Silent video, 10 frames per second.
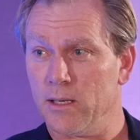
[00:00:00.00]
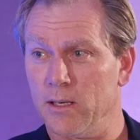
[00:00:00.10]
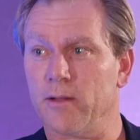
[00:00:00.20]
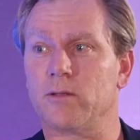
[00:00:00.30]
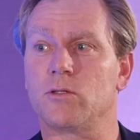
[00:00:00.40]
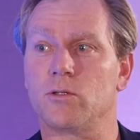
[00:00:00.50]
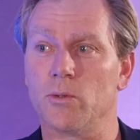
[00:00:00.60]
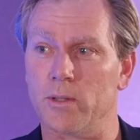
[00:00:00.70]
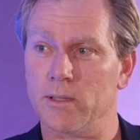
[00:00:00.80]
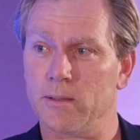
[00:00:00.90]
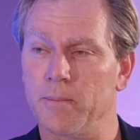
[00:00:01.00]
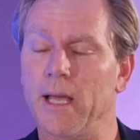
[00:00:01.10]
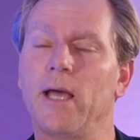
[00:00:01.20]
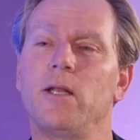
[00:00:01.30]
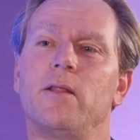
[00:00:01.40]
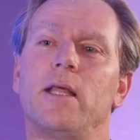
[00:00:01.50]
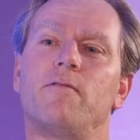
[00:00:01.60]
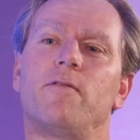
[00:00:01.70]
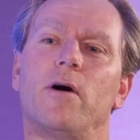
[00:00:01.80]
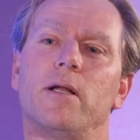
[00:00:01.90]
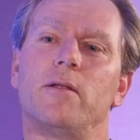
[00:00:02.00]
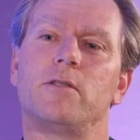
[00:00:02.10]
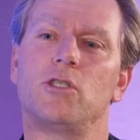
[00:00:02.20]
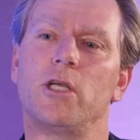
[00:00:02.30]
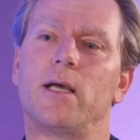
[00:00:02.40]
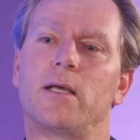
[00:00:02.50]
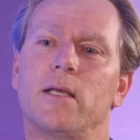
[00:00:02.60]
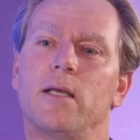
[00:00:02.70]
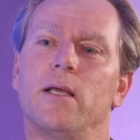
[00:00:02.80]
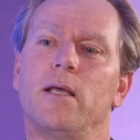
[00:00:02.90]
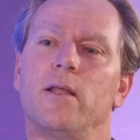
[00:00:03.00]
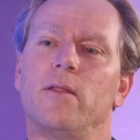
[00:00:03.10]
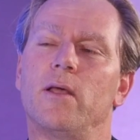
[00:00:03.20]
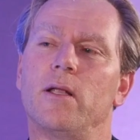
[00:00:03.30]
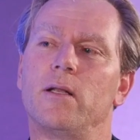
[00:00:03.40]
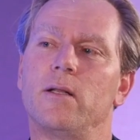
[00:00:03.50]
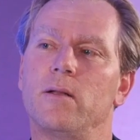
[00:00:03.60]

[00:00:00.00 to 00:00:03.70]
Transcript: You know, do it, but how do you then check that